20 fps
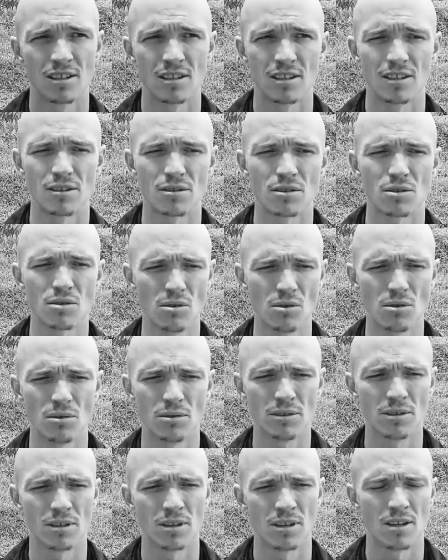years
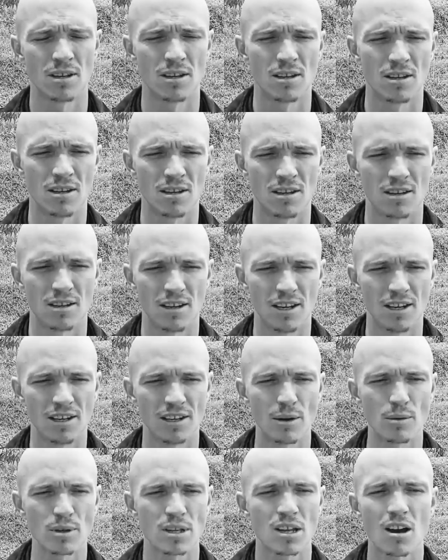old, and
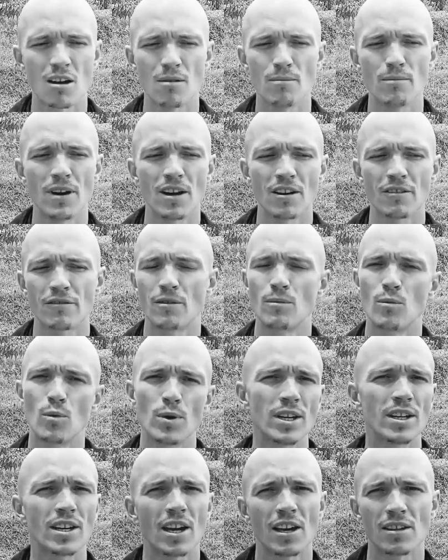they would come back from
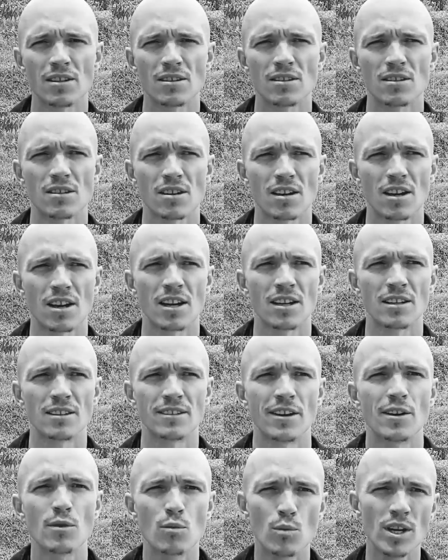weekends, and
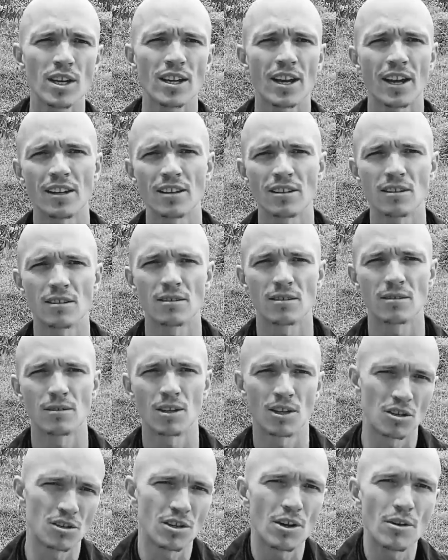their weekend,
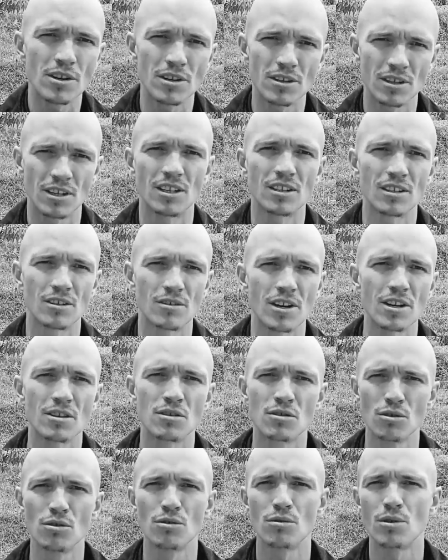because in grade
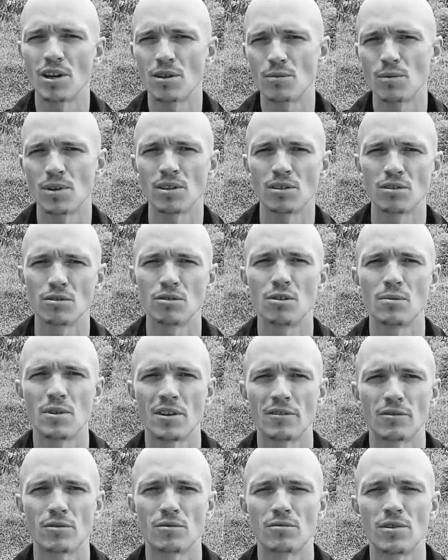two, grade one and two, you
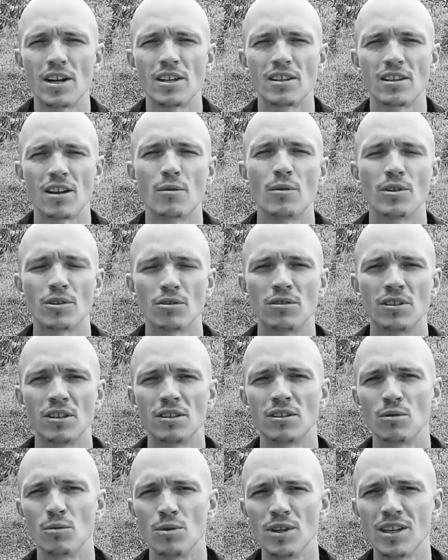have to write down what you
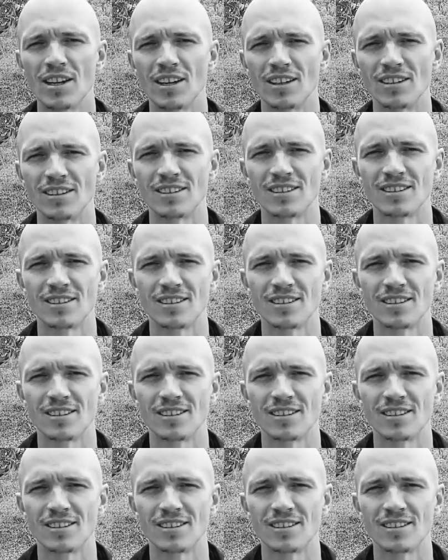did the weekend,